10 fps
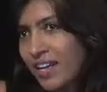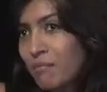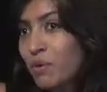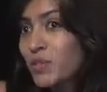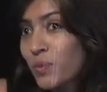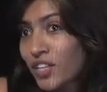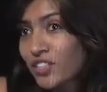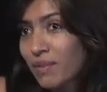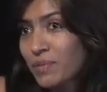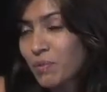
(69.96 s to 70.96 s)
In most
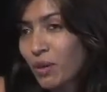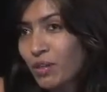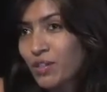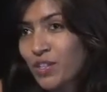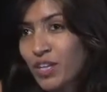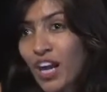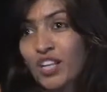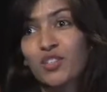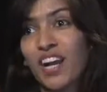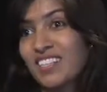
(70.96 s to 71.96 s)
sweatshops, workers are
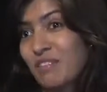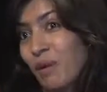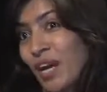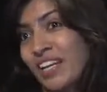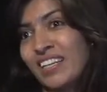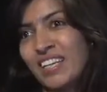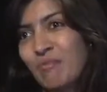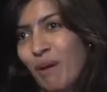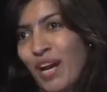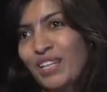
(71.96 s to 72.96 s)
contracted by
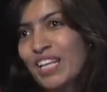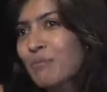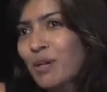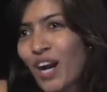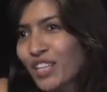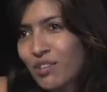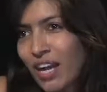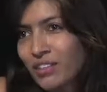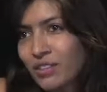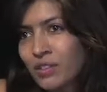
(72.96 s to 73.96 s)
a labor
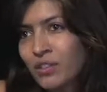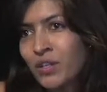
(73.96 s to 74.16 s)
contractor